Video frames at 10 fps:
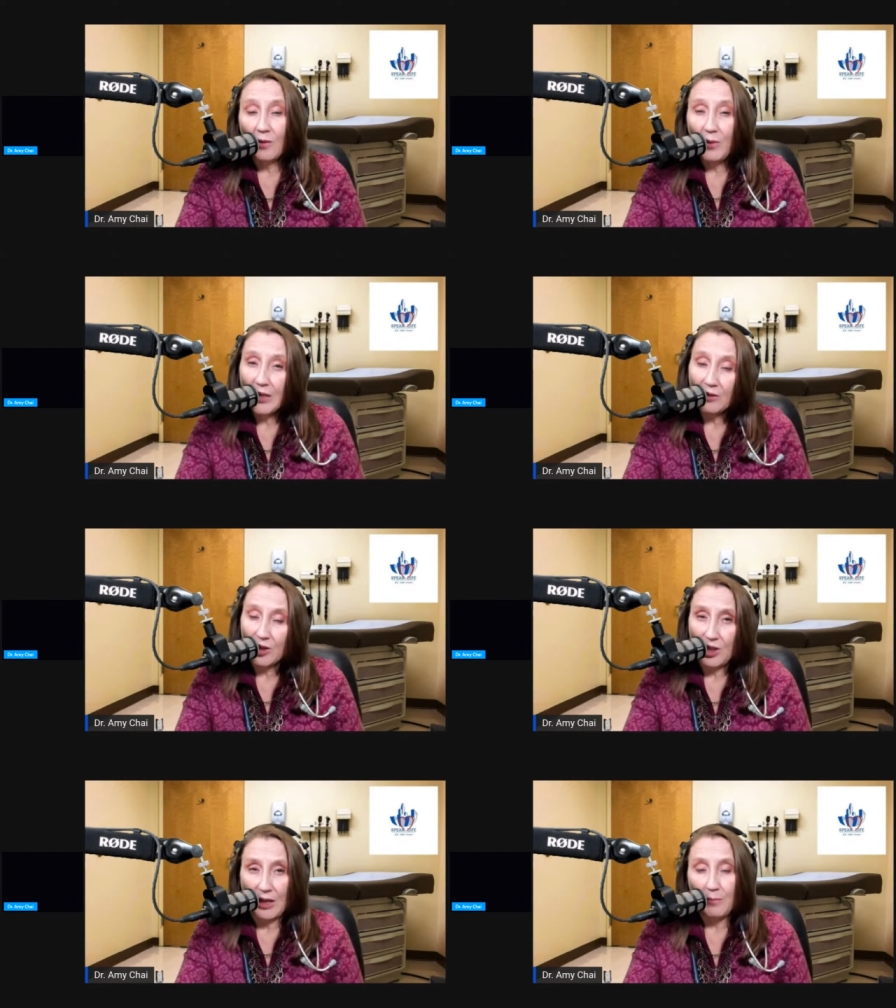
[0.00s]
we don't
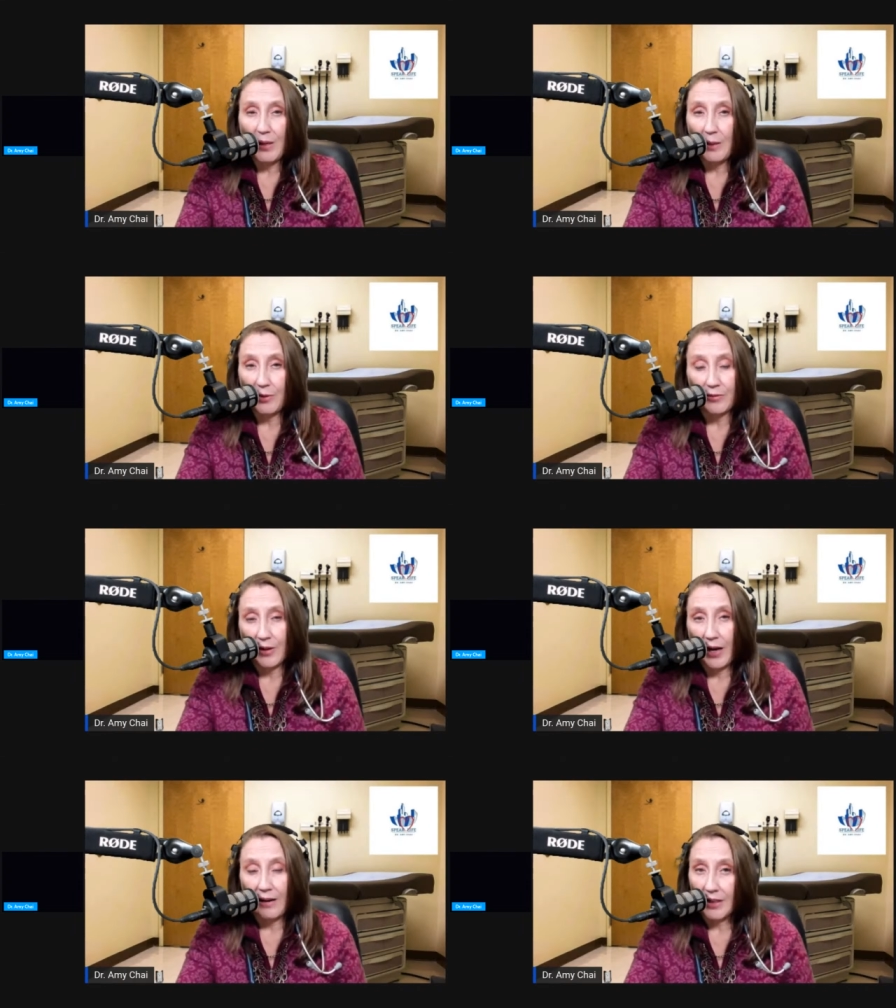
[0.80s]
shame people for
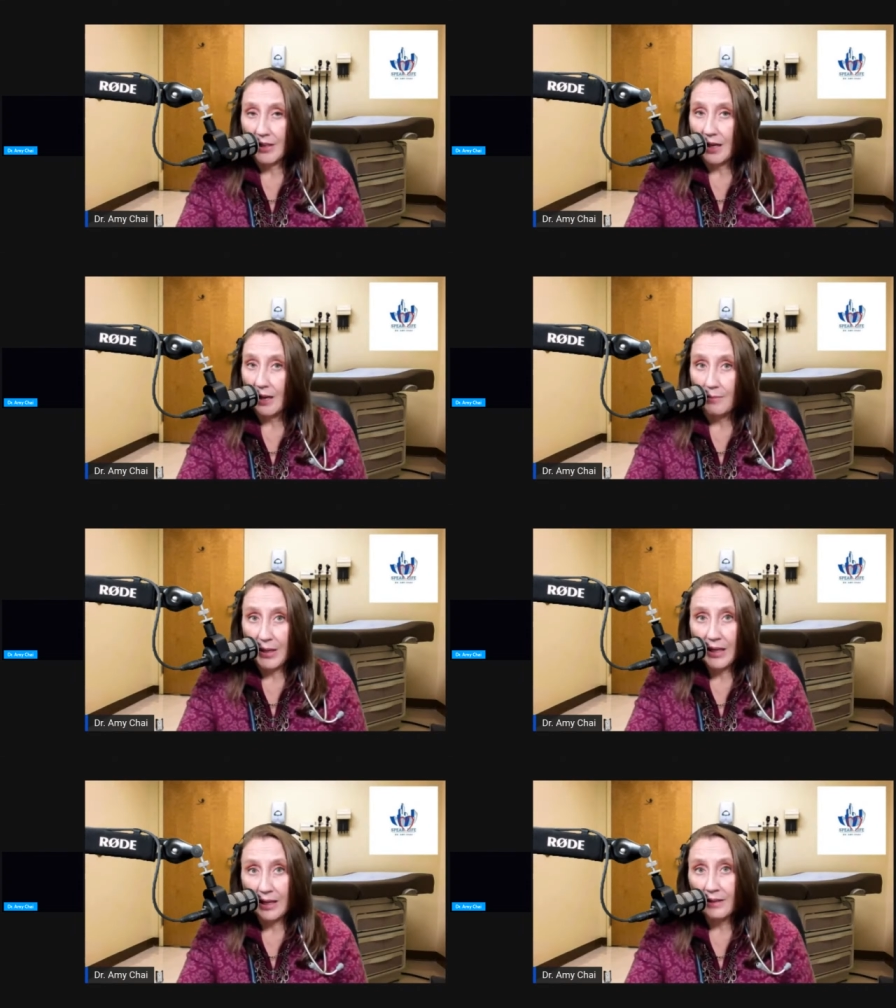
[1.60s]
having
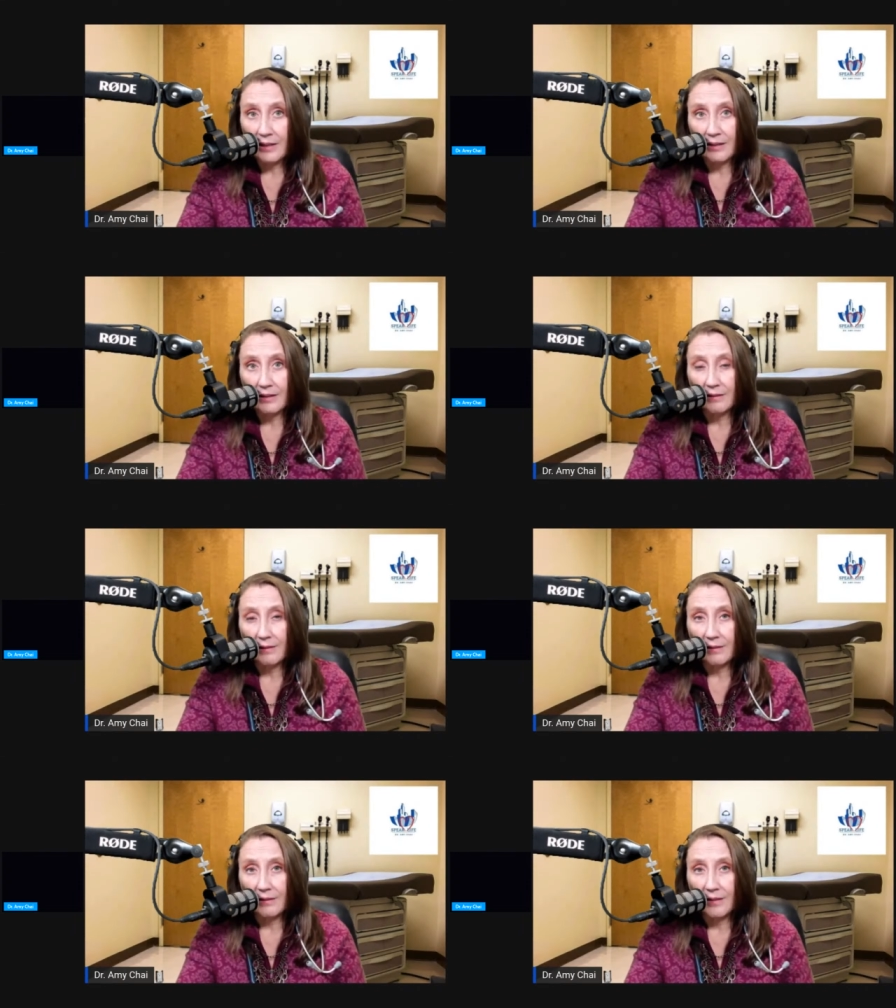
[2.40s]
diabetes.
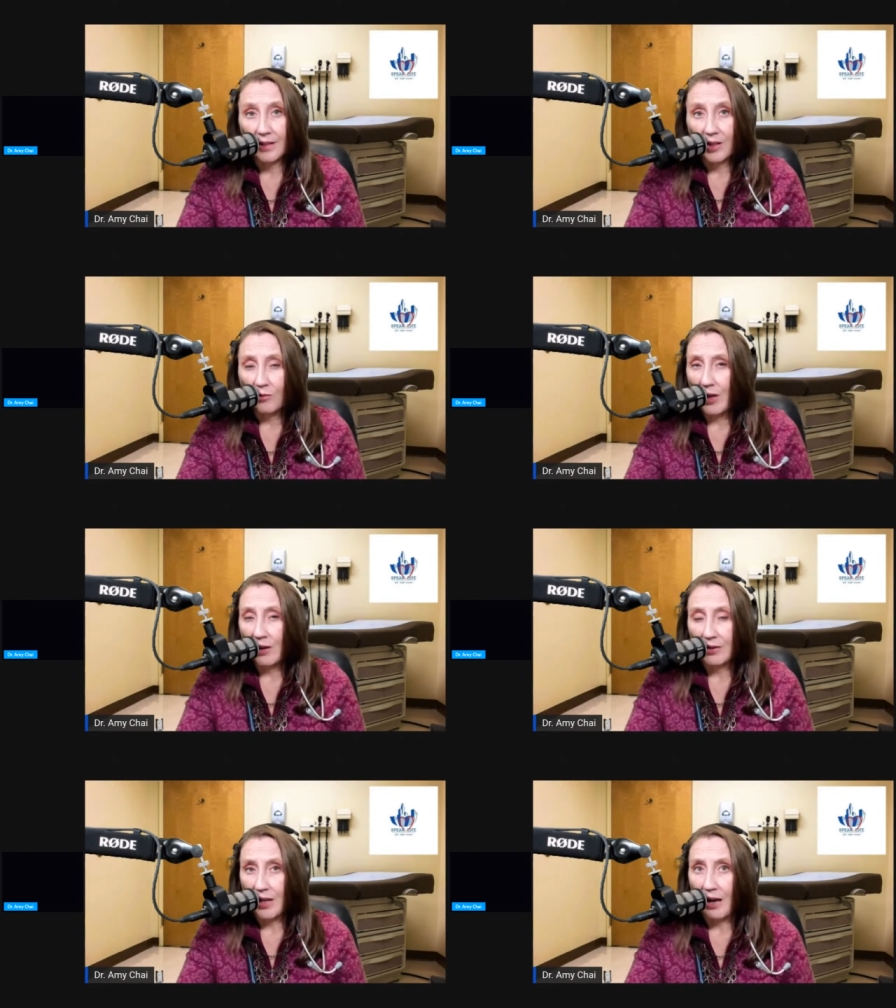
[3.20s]
We
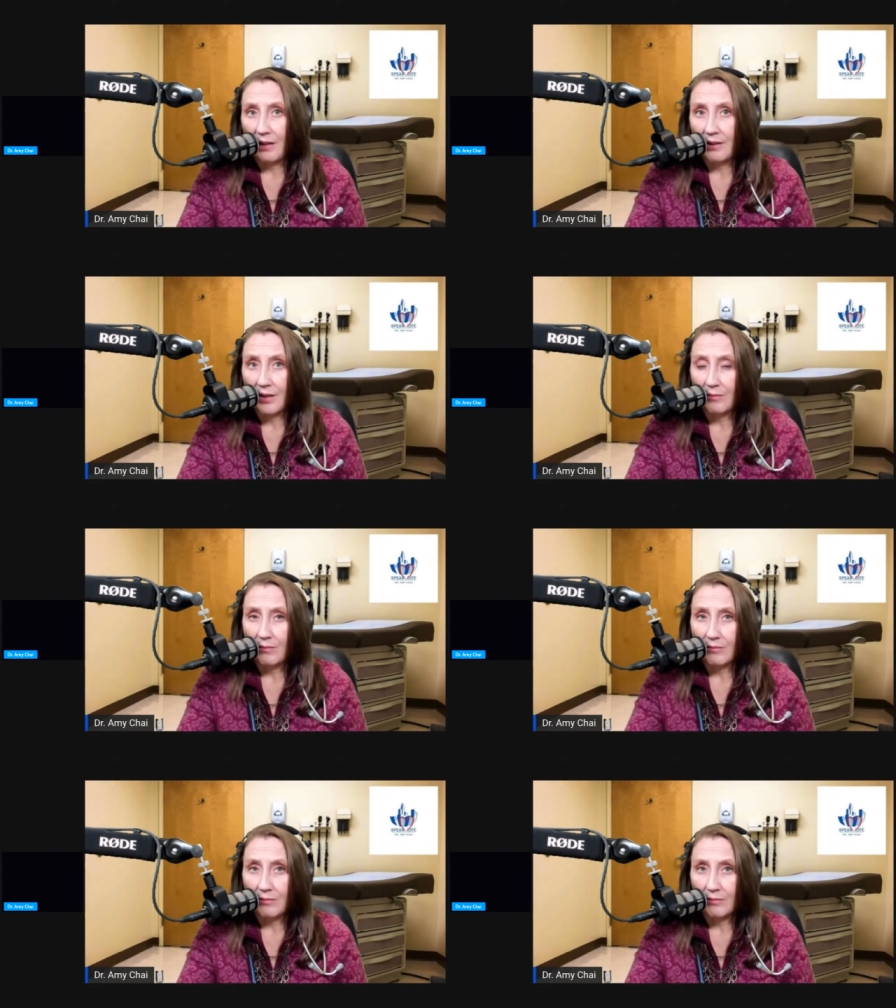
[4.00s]
don't tell
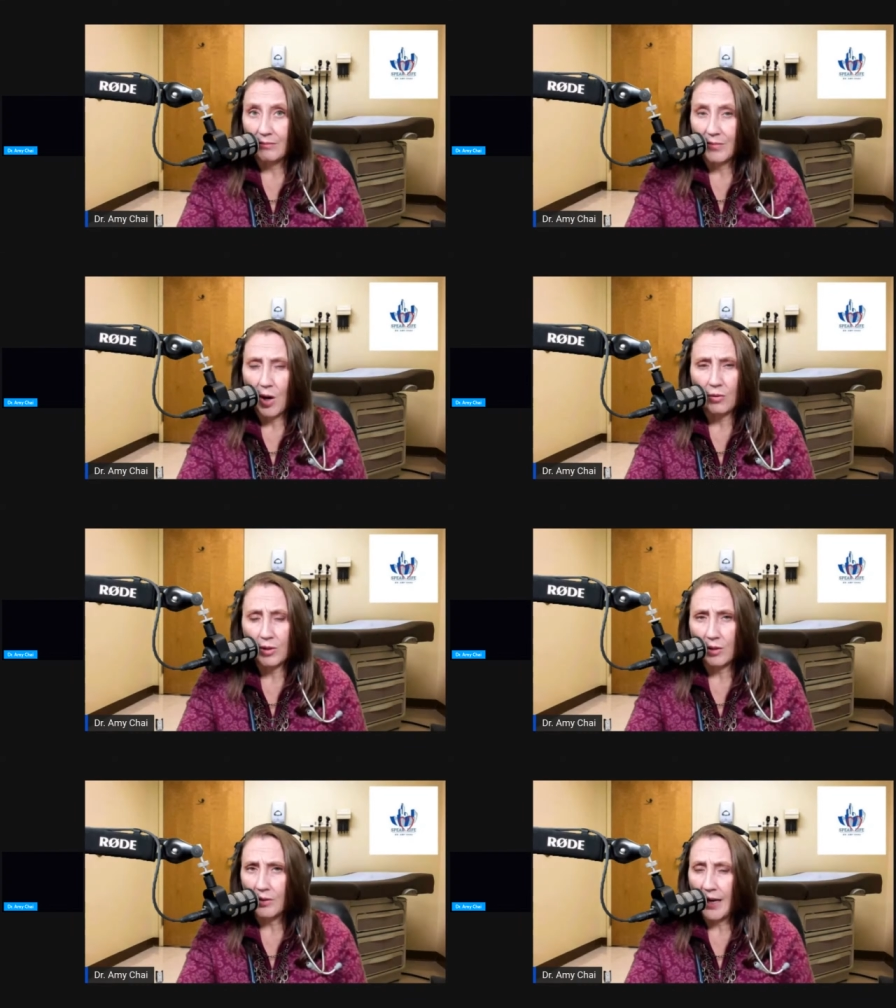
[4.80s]
them, oh,
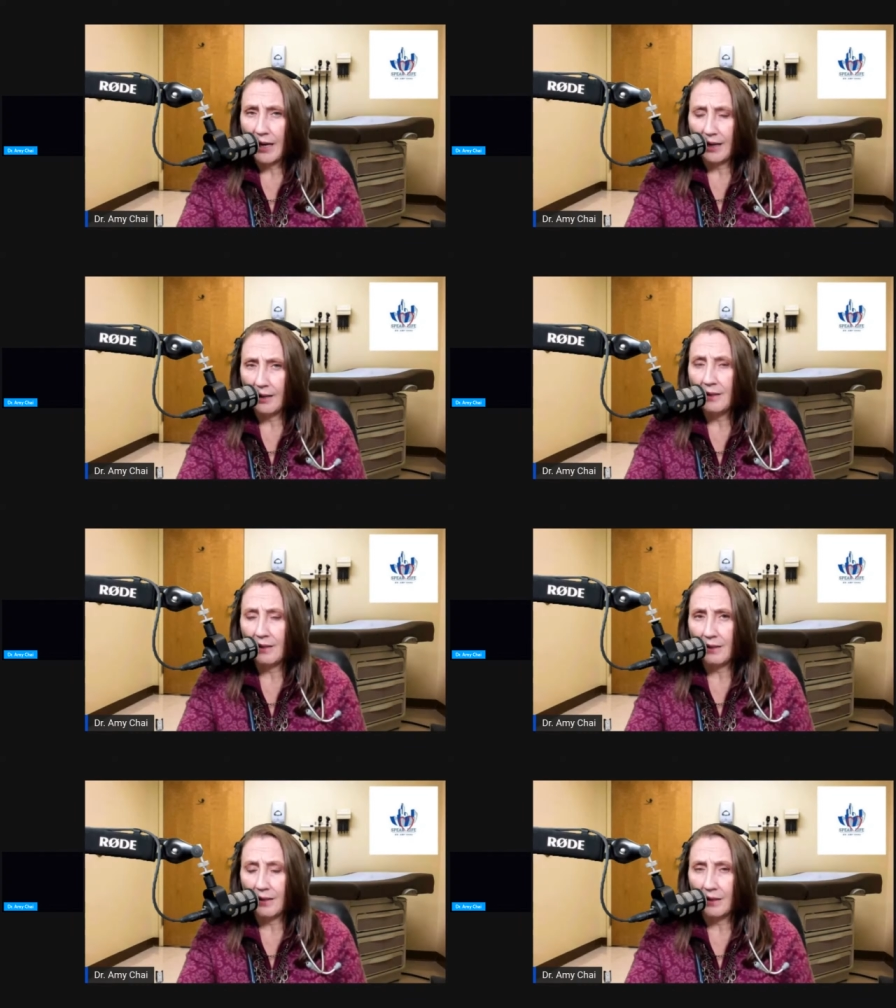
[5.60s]
don't take
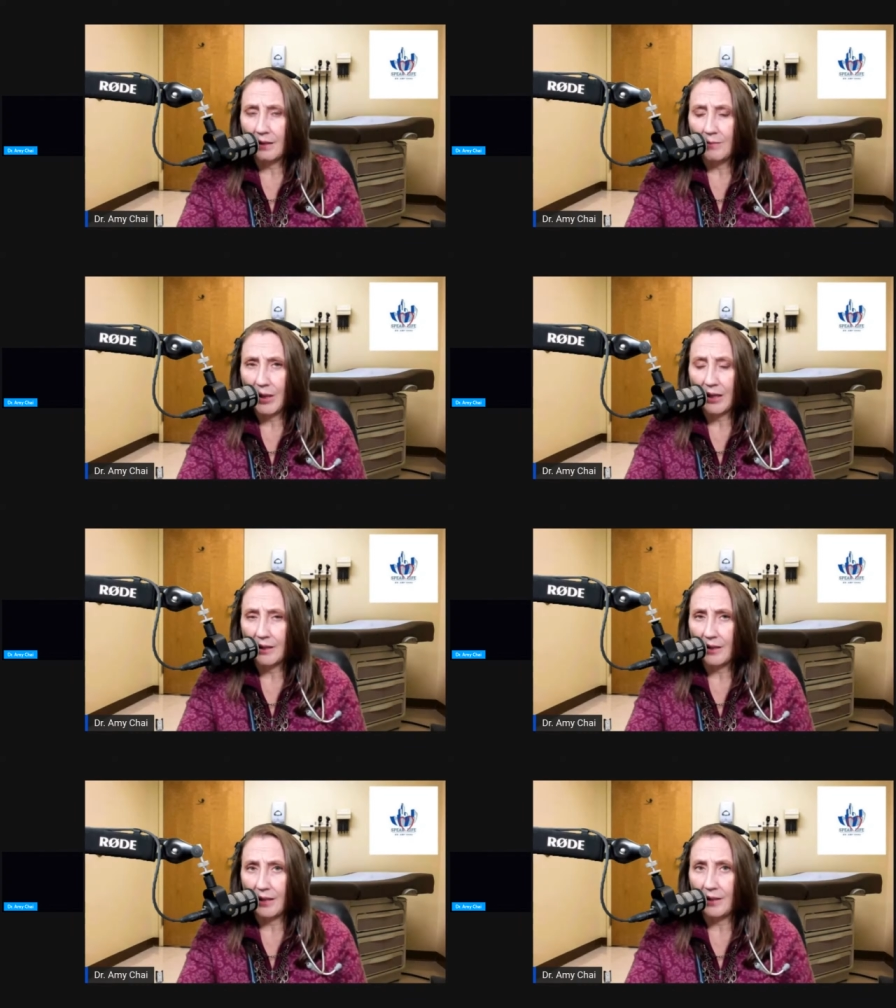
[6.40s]
insulin
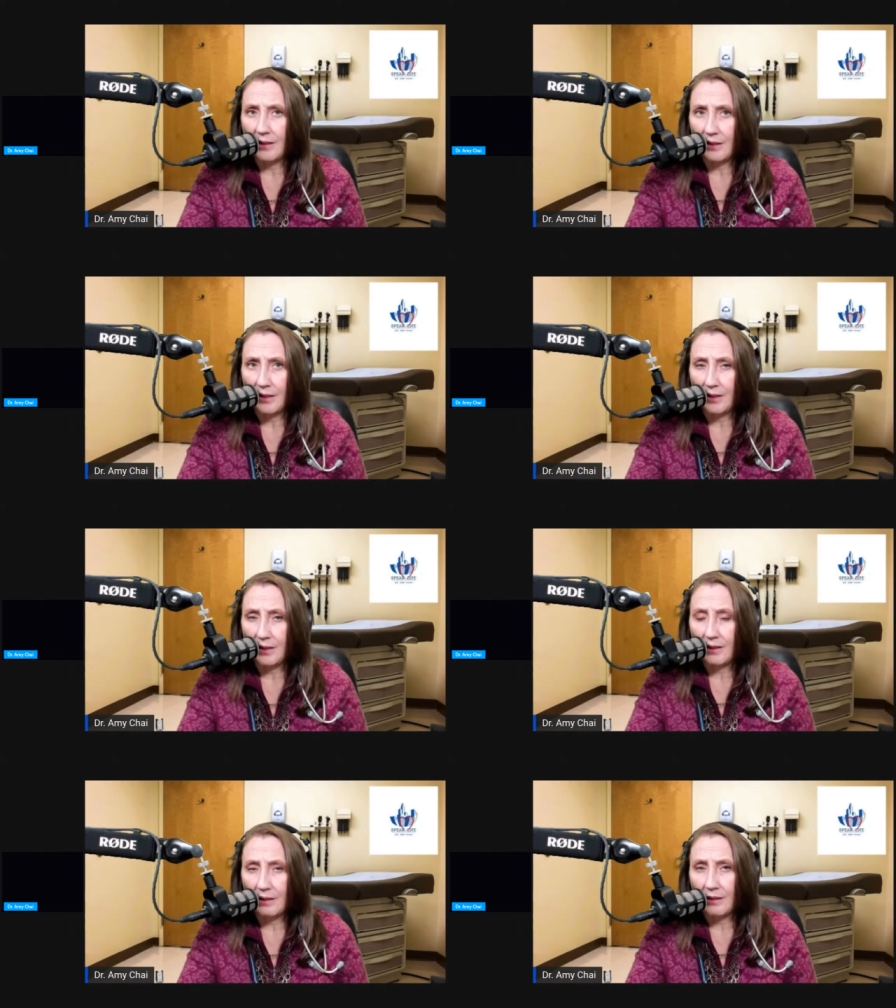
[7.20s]
because insulin
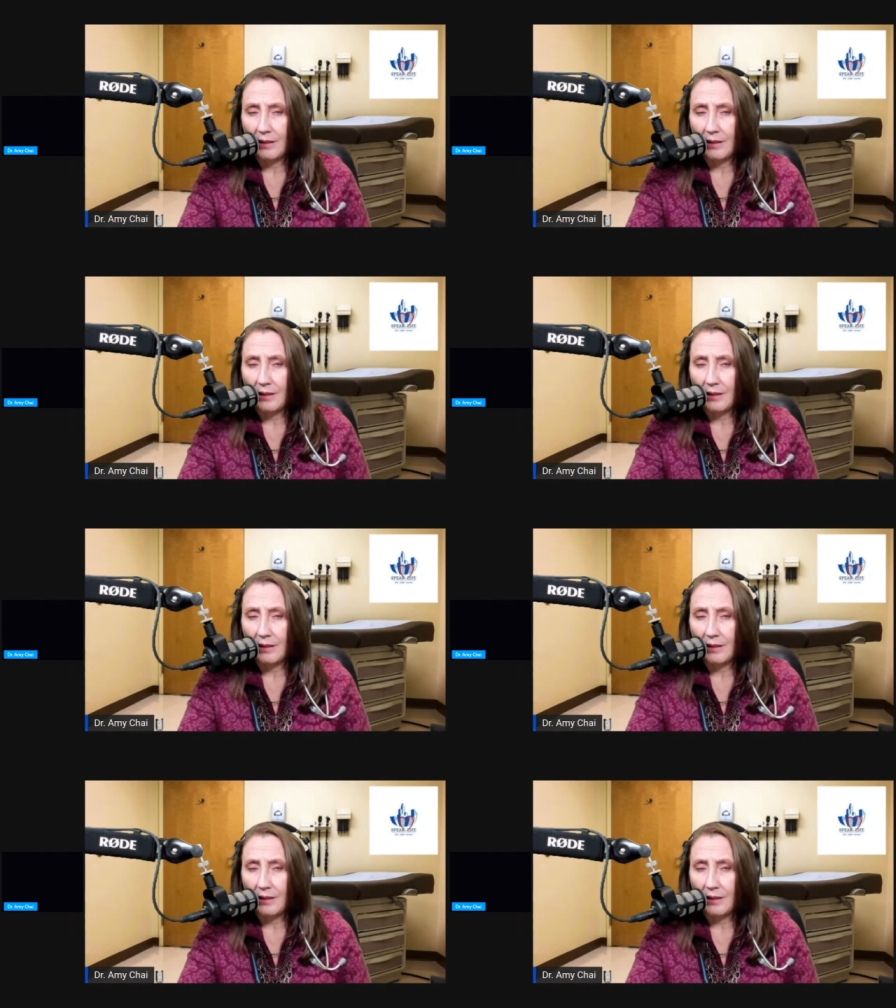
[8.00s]
is,